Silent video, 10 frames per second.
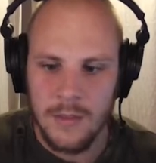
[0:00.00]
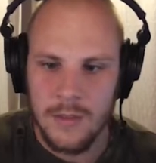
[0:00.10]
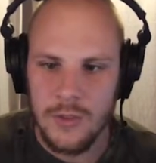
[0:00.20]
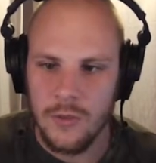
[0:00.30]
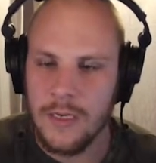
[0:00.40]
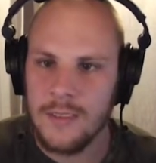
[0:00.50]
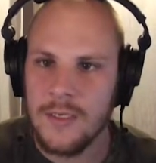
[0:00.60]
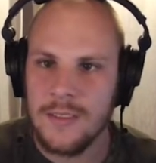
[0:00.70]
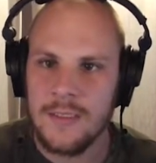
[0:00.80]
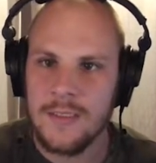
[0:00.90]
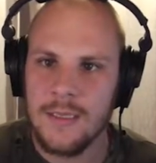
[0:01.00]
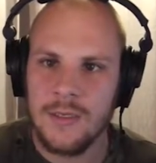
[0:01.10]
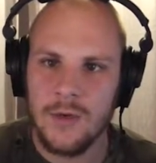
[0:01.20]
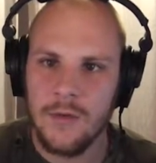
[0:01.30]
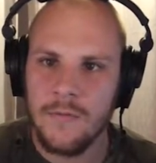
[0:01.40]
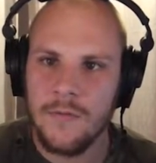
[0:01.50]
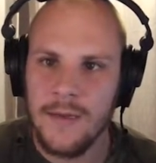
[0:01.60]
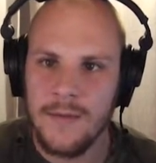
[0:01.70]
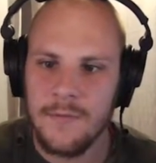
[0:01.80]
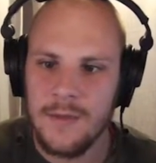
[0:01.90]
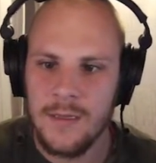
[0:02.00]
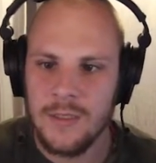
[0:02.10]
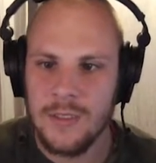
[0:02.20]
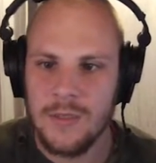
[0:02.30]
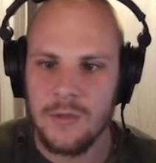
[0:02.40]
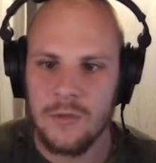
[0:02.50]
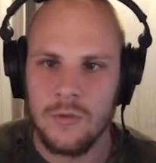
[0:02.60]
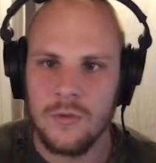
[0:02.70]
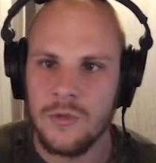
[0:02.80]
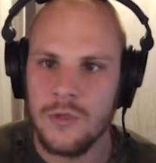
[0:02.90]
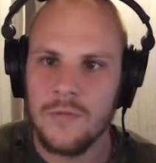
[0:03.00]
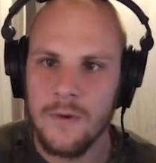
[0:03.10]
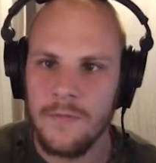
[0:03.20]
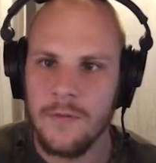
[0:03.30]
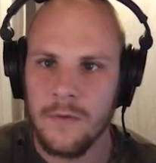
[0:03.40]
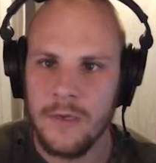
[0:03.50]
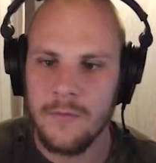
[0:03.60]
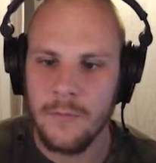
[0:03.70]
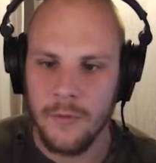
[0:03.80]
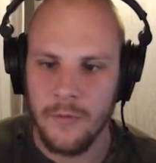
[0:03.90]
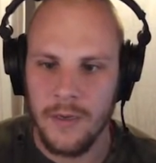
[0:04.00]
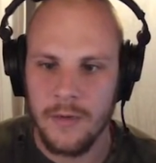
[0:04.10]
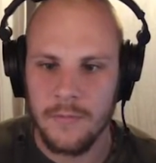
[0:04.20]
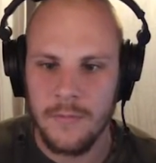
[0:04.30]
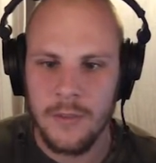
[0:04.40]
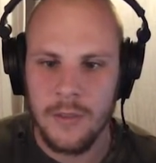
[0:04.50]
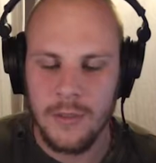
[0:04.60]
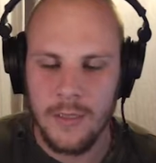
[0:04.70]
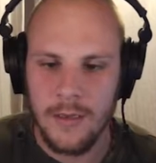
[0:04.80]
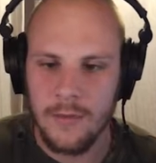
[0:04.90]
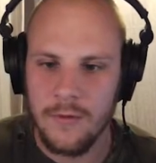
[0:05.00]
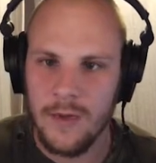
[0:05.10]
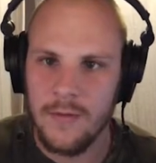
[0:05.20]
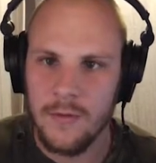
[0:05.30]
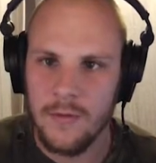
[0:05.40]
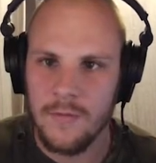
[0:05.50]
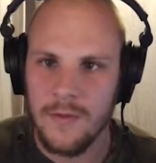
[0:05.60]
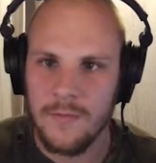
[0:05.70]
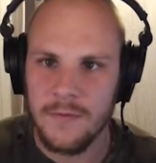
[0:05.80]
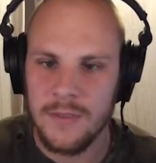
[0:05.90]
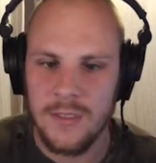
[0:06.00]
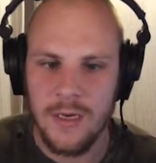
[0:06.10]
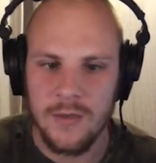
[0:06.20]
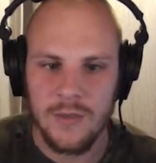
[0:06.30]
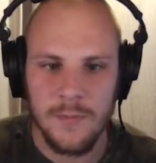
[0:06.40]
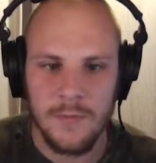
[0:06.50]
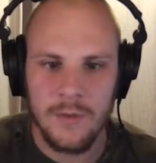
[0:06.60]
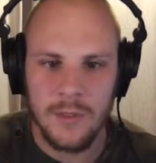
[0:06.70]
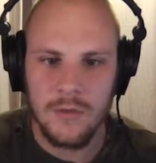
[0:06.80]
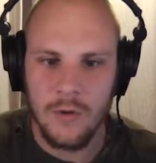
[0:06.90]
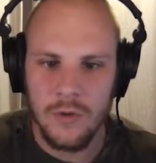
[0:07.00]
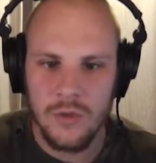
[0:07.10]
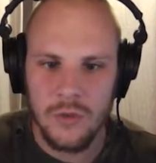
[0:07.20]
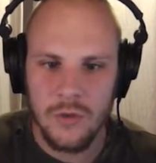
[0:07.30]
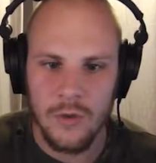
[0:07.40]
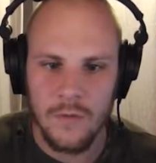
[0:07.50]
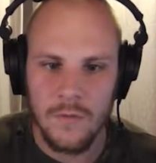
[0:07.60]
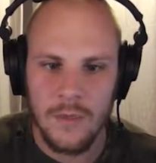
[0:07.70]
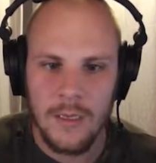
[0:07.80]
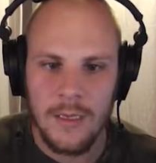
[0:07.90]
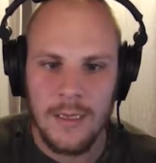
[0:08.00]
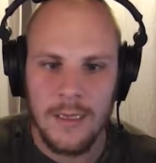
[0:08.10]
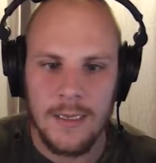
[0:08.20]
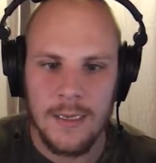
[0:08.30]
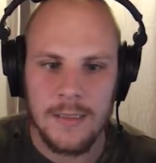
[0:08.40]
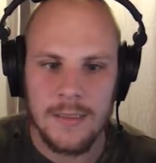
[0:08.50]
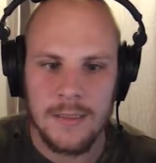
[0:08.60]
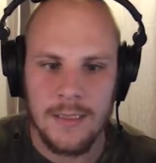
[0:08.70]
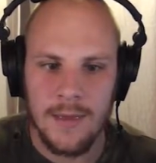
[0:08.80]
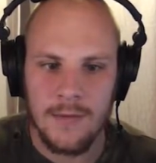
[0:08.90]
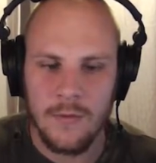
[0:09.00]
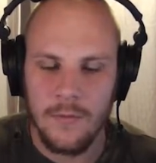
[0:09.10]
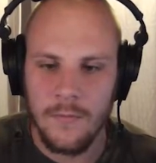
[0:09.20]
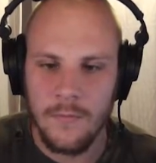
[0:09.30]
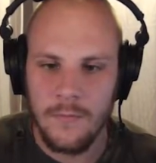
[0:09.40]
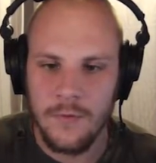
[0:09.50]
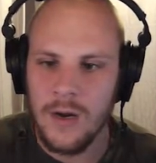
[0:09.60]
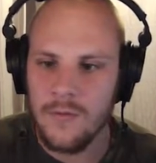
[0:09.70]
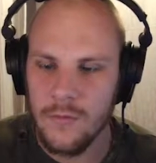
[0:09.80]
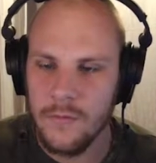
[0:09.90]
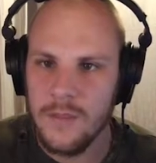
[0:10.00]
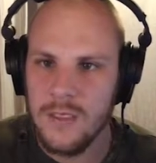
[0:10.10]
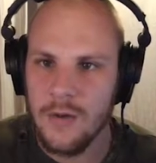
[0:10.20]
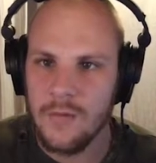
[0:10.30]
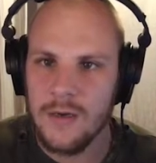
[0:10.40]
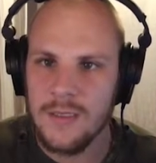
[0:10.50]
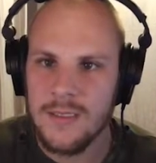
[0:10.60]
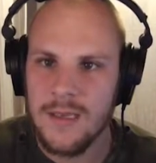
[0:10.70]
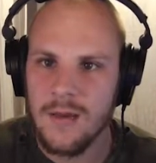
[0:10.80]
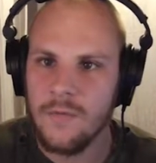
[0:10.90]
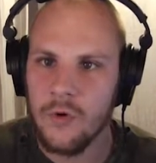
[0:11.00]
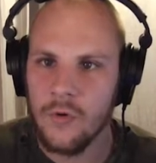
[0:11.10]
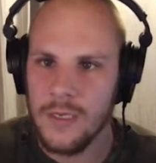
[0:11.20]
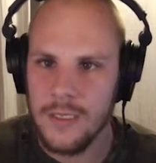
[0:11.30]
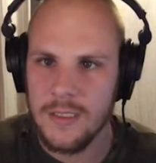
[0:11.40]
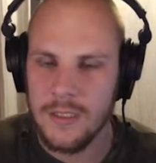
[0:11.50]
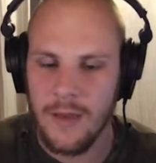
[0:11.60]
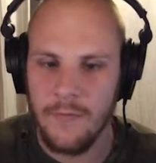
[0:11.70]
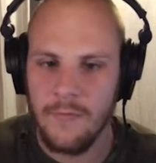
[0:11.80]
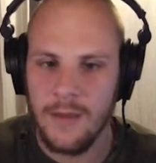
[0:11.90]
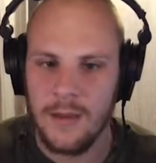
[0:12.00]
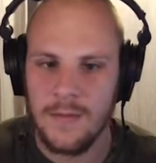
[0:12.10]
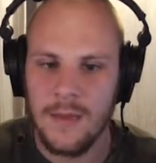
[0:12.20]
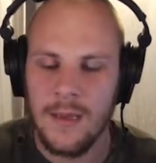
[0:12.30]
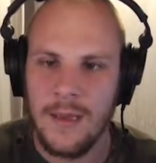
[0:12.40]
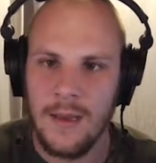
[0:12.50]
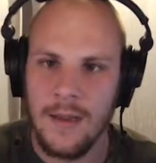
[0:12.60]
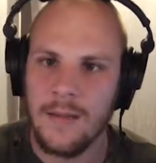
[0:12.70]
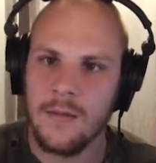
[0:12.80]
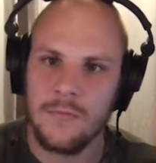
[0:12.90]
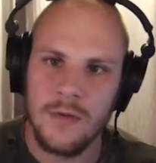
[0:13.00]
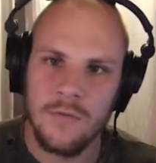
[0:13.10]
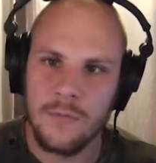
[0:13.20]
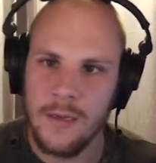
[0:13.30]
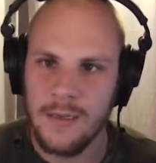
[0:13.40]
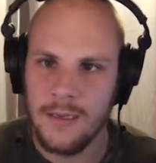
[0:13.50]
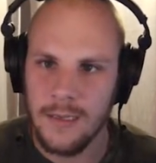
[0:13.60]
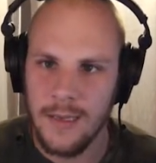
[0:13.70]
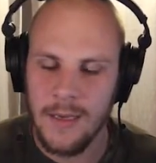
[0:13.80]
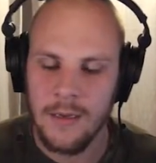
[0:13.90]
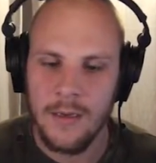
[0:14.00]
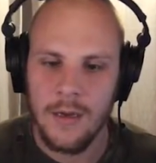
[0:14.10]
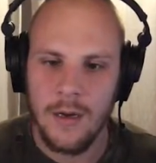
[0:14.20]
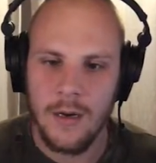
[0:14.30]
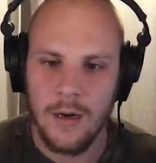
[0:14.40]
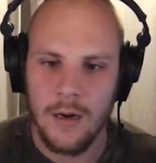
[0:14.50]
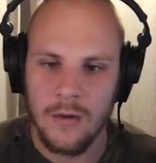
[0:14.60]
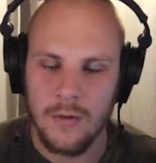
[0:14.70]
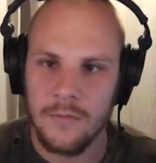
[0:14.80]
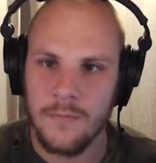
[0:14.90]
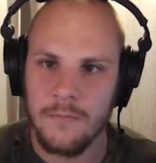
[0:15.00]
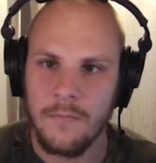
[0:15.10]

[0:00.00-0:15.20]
So as you can see, there's a lot of creativity that you can do just with the reverb on there. You can create a lot of different sounds. But what you also note is that throughout all of the sound, there's this kind of cohesion effect in that the reverb and the delay are